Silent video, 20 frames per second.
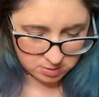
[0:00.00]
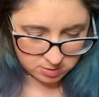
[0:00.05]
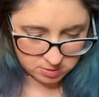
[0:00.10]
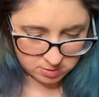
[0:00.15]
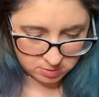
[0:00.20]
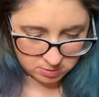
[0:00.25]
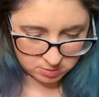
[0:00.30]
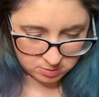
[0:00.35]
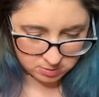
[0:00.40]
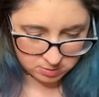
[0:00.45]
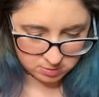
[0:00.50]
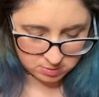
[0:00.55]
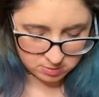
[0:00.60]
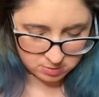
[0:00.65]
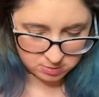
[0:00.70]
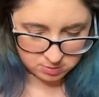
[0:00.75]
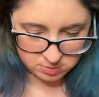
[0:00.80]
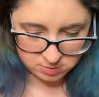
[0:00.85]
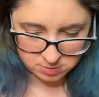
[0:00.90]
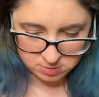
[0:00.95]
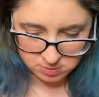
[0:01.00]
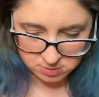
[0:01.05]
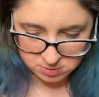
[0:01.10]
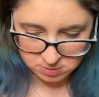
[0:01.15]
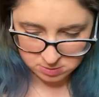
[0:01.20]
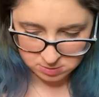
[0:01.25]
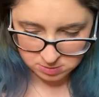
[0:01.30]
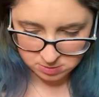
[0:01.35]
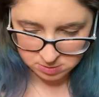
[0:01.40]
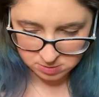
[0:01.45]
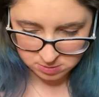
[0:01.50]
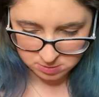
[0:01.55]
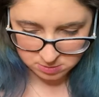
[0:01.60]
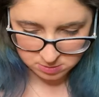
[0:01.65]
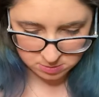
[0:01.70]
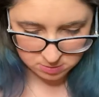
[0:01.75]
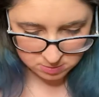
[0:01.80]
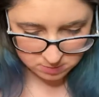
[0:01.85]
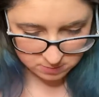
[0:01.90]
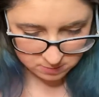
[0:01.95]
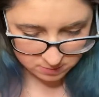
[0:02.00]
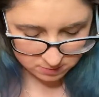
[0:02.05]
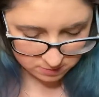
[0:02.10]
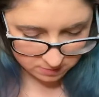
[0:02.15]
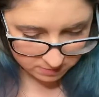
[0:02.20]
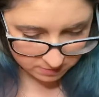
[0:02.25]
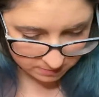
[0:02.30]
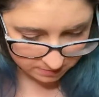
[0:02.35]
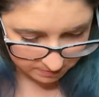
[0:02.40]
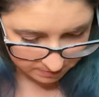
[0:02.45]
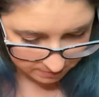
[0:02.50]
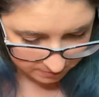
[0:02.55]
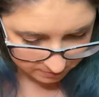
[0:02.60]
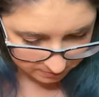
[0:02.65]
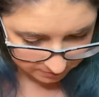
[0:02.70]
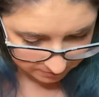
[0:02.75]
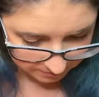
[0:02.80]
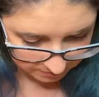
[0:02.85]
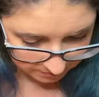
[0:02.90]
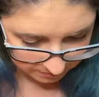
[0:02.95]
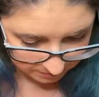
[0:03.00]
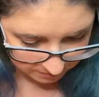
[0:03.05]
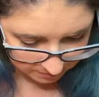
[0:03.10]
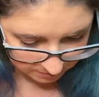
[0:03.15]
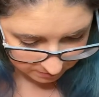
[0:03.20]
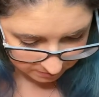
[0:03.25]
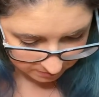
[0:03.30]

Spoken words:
(silence)